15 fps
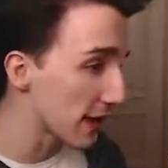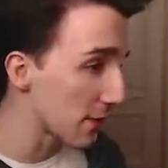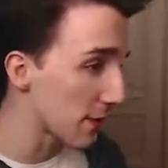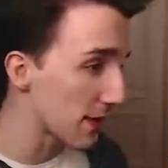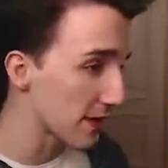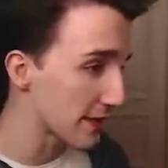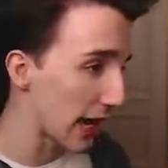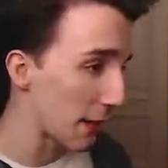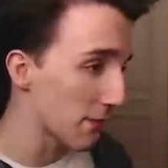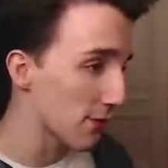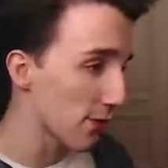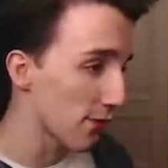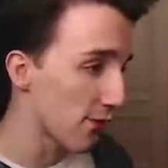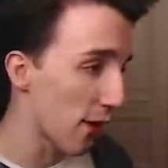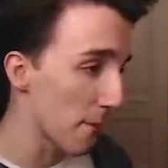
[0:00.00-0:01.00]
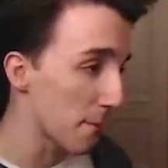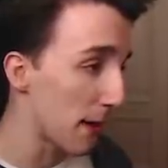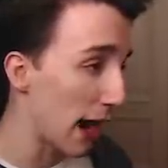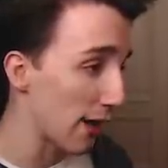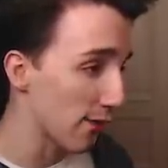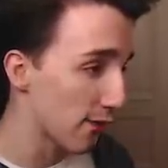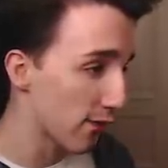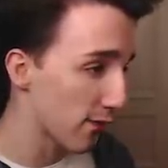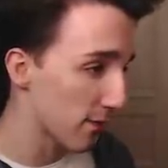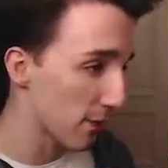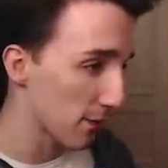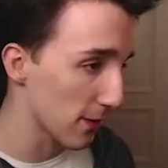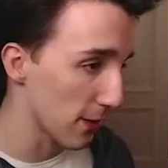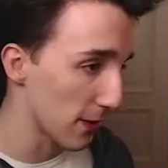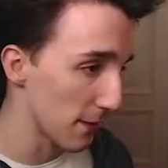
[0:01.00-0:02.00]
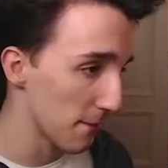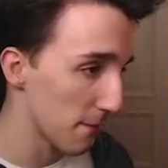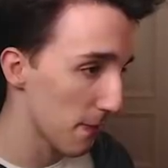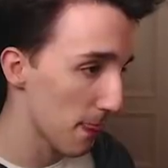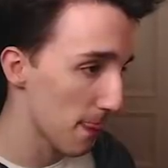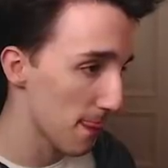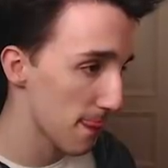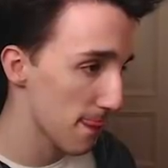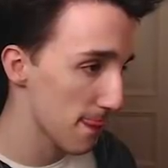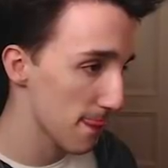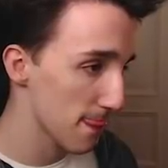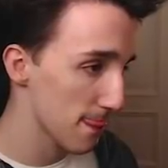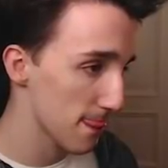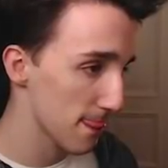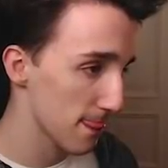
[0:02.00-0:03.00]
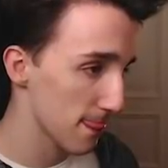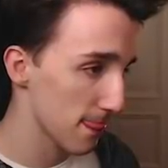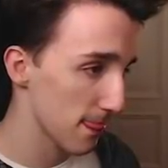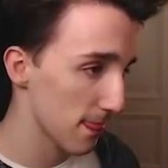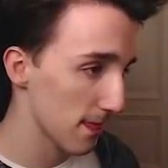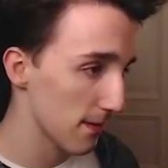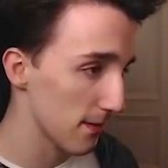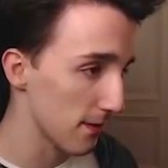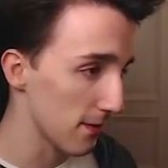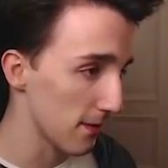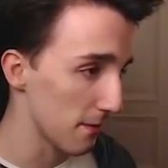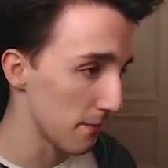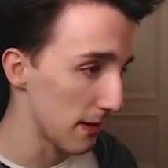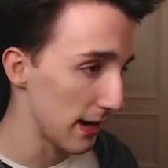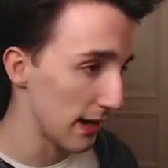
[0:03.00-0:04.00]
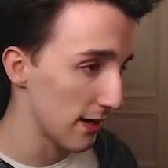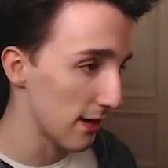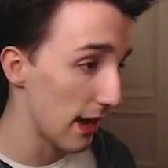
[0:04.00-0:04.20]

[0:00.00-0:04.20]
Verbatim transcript: thing with this game so far by... oh, God. Oh, my.